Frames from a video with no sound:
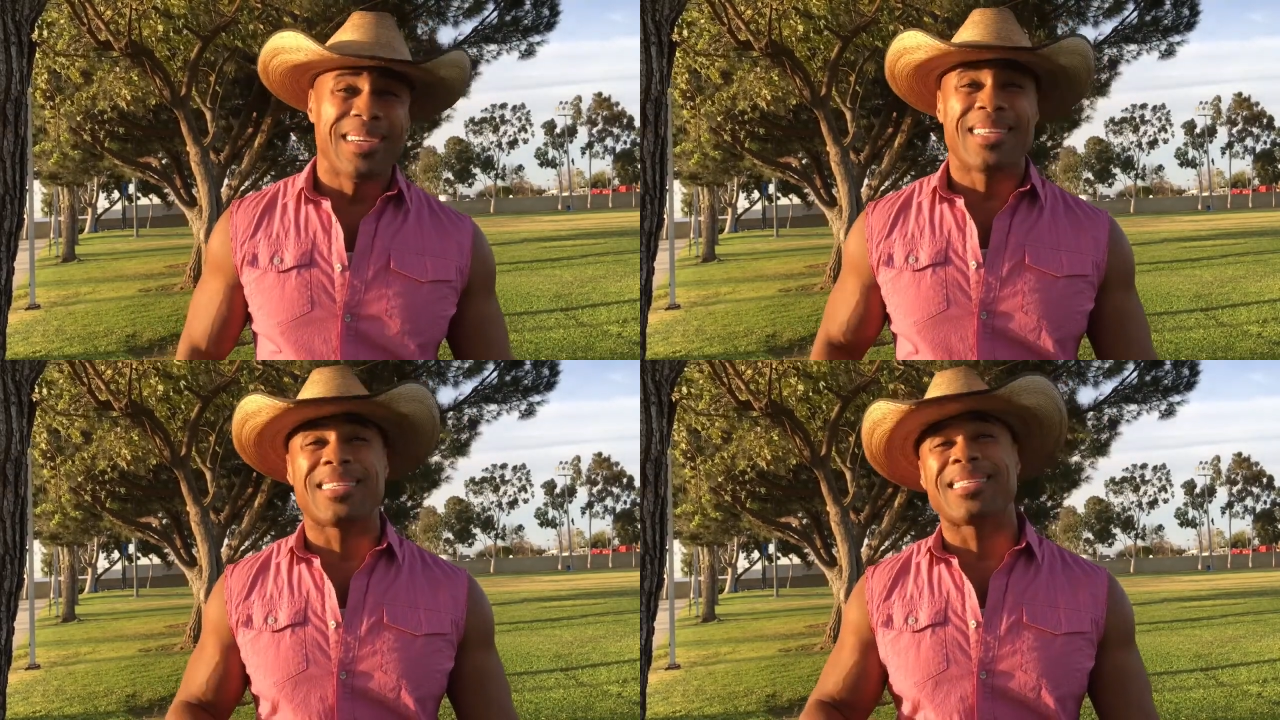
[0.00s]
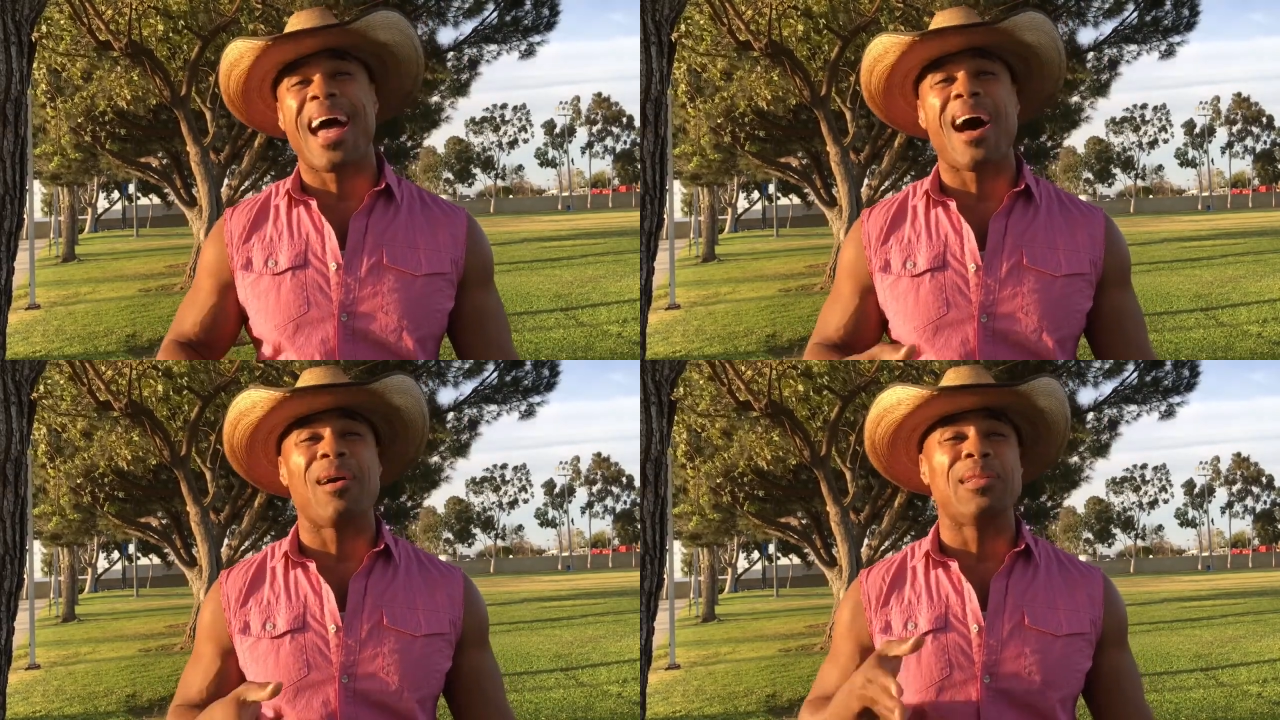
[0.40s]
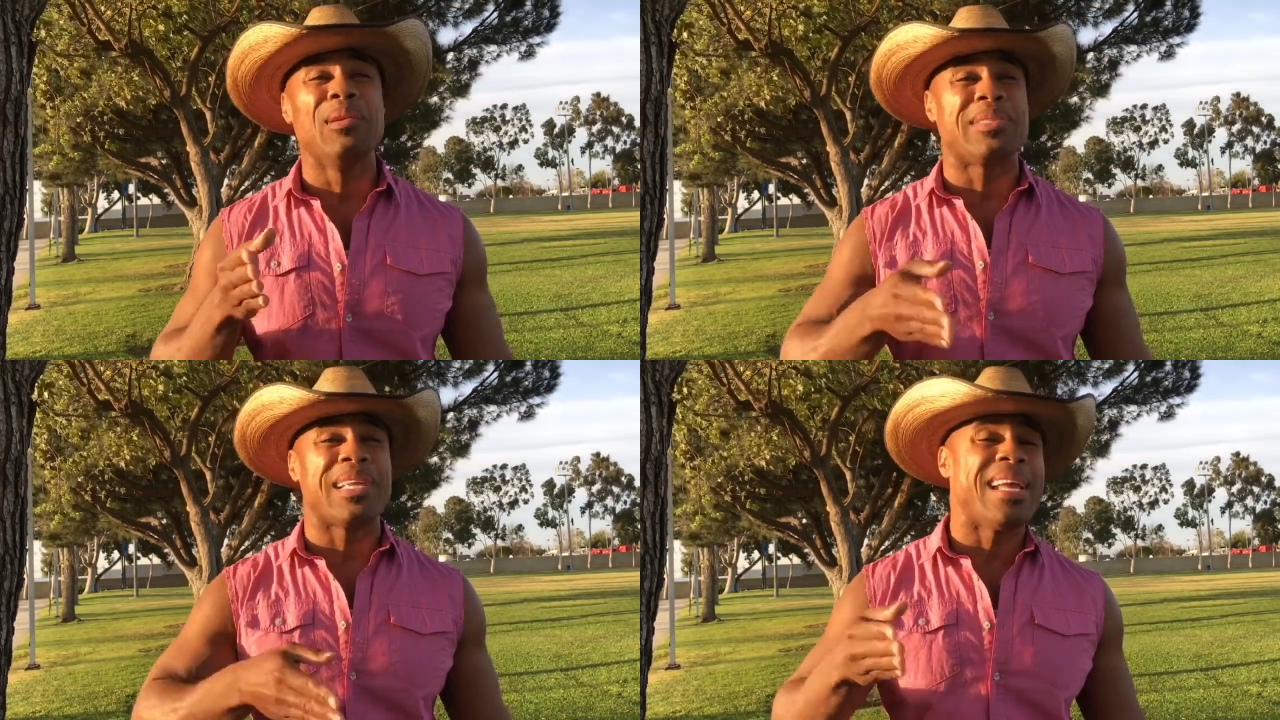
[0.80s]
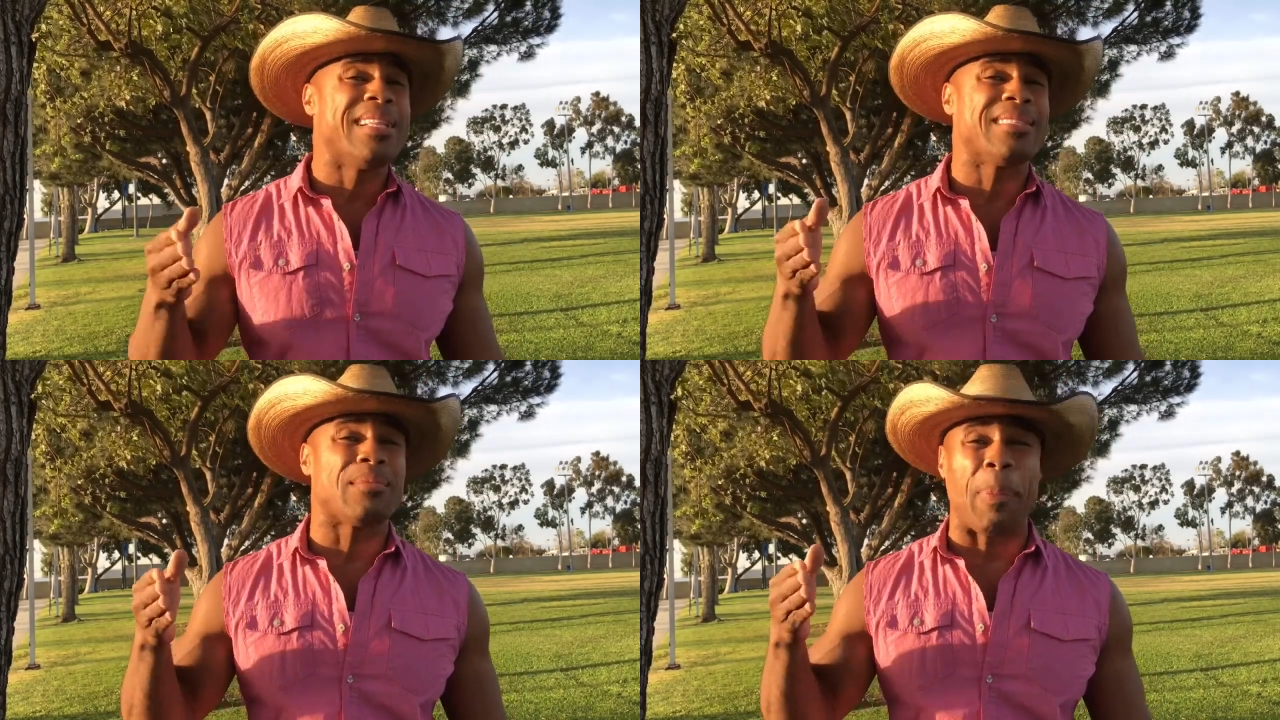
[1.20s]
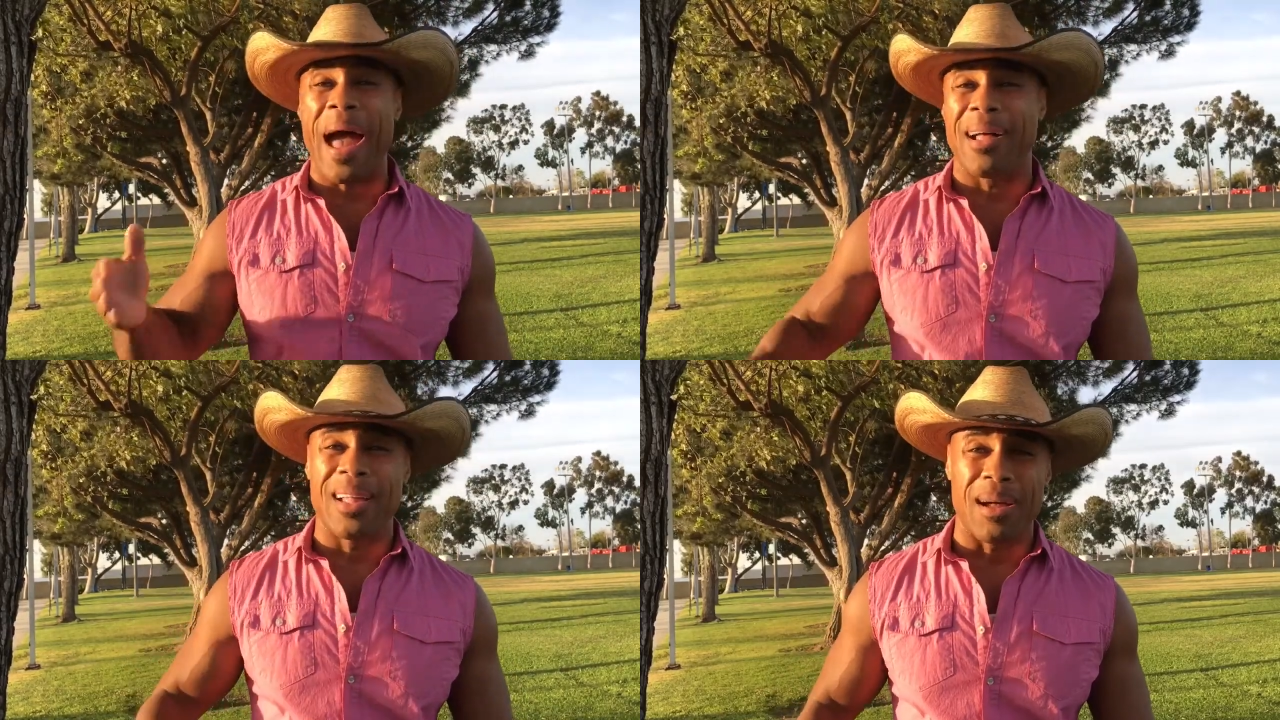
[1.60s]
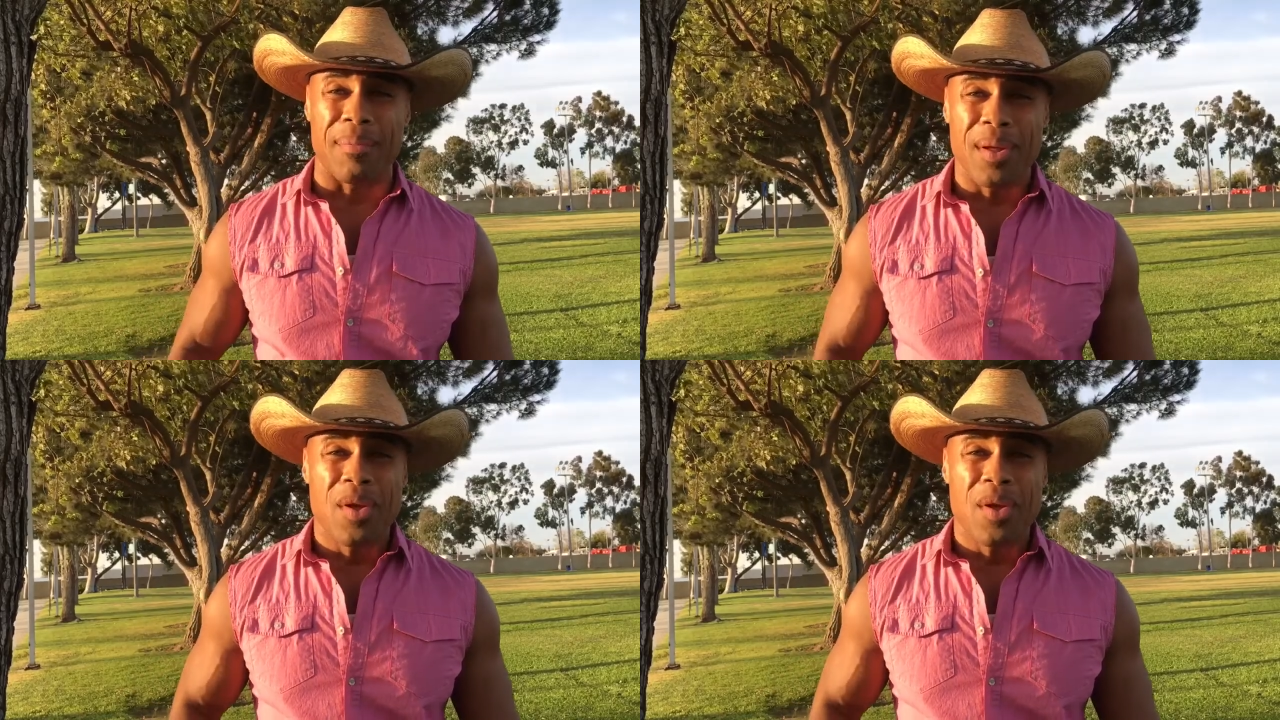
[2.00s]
This is how loose ends pile up.